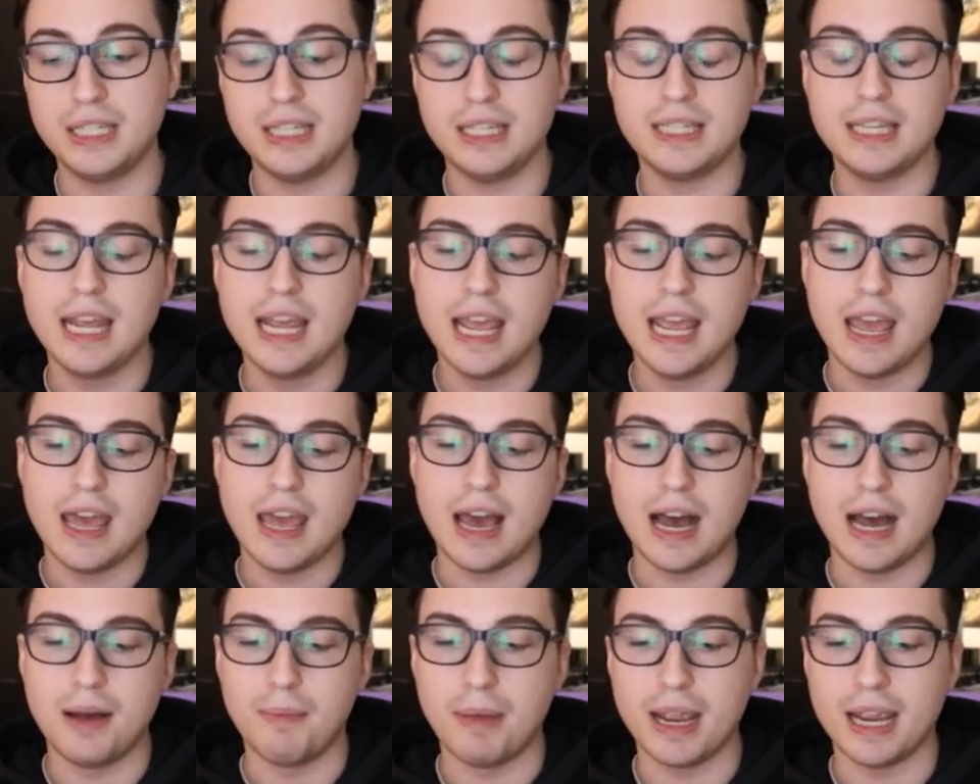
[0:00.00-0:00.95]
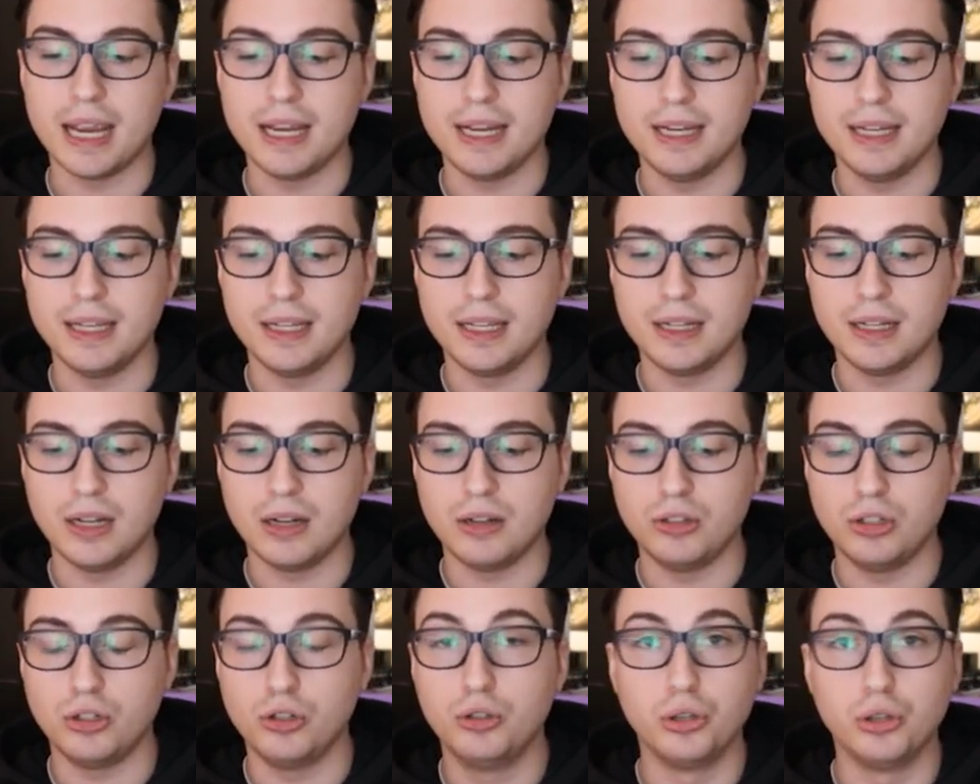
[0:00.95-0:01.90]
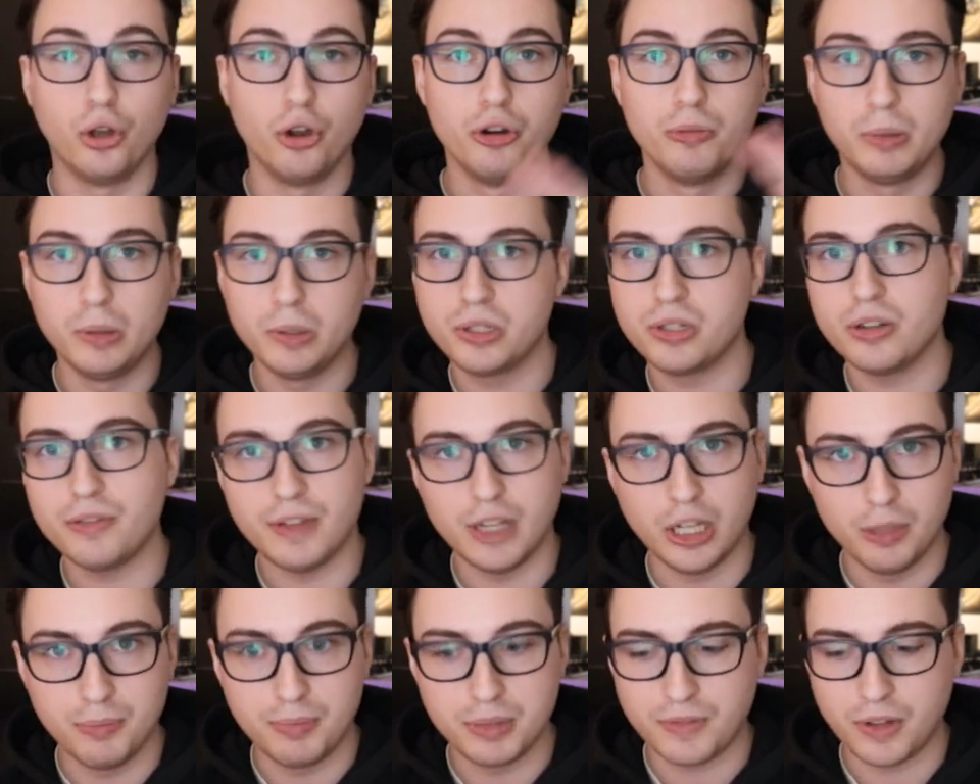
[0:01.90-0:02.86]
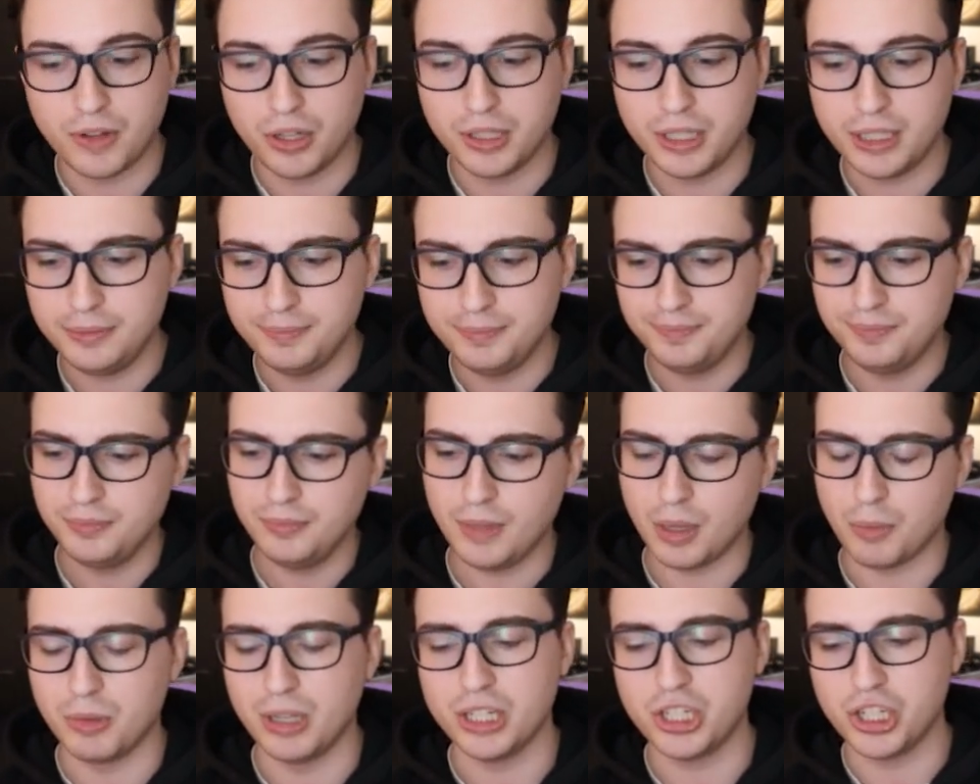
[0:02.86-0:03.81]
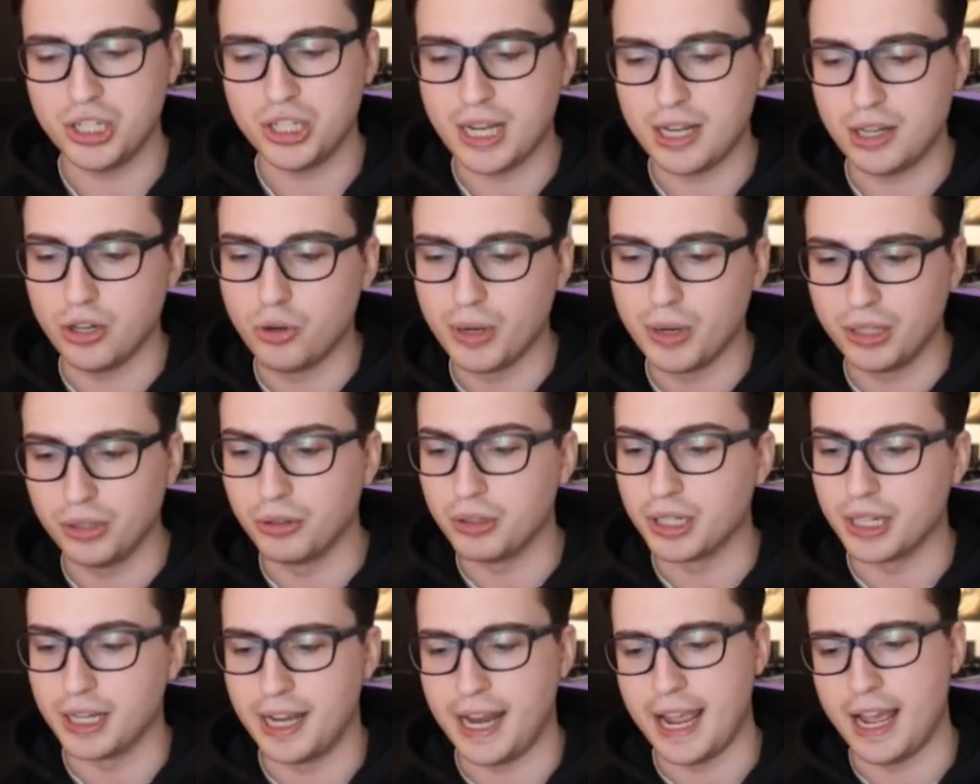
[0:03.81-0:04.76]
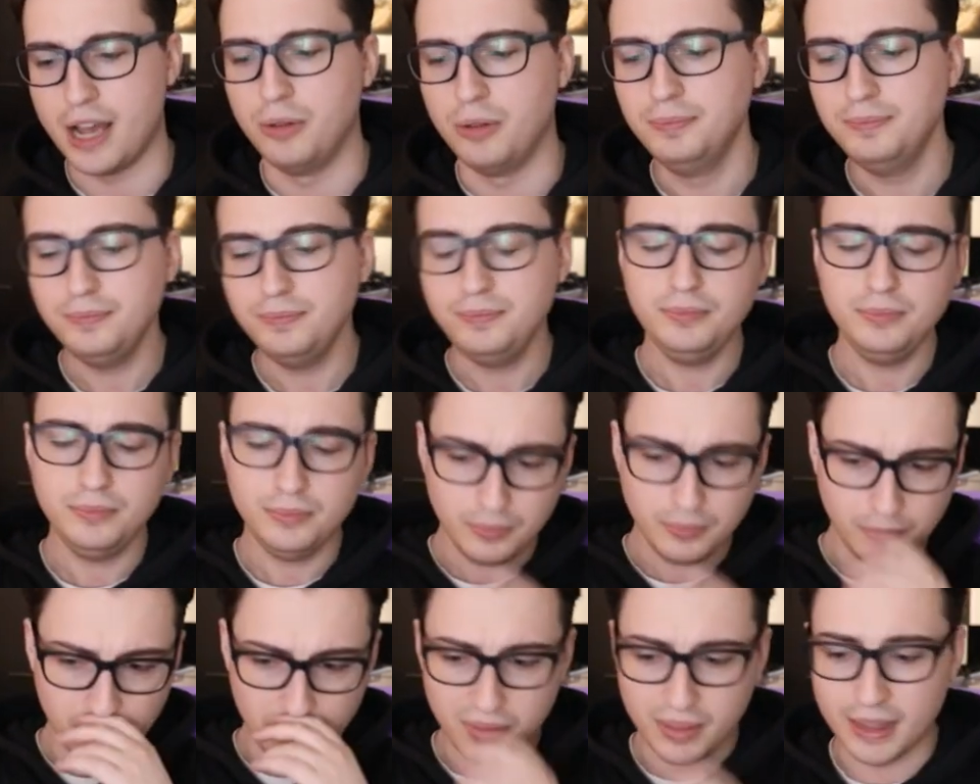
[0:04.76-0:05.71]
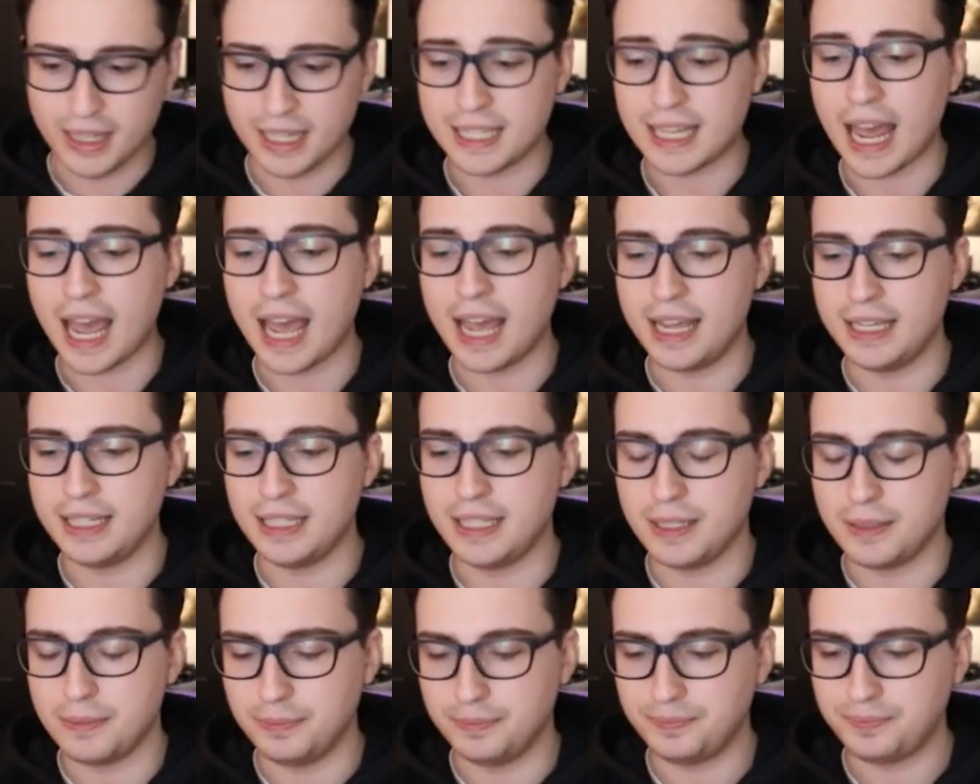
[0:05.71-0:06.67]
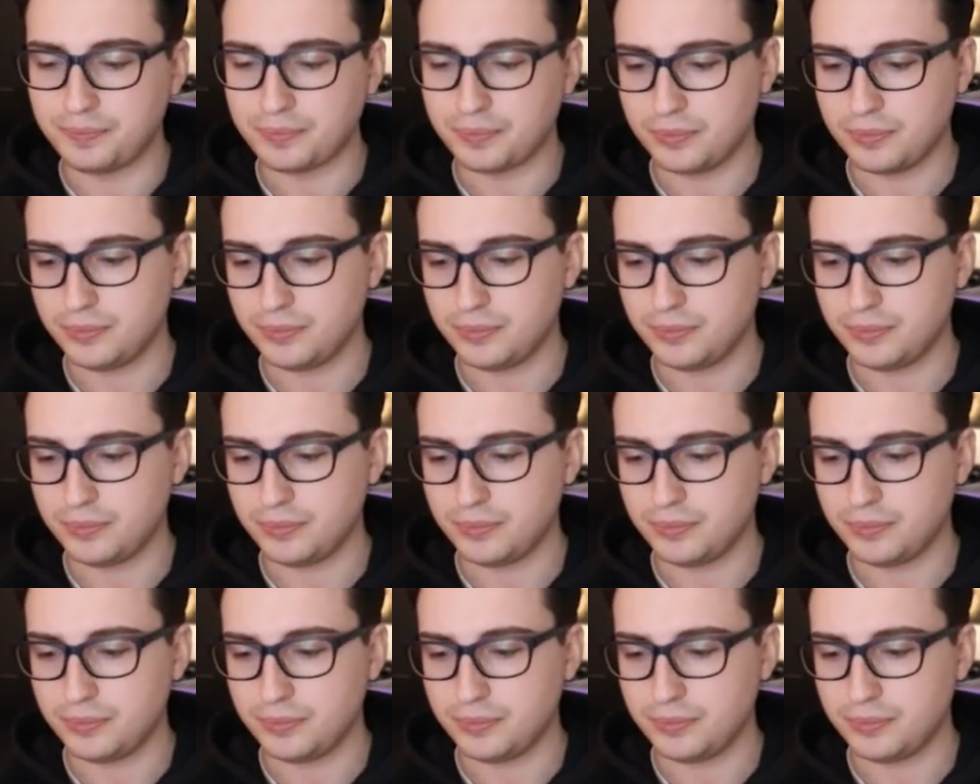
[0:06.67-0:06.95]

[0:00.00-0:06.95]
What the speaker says: This is a global sort of helpers folder, and we'll actually take a quick look at it now. This has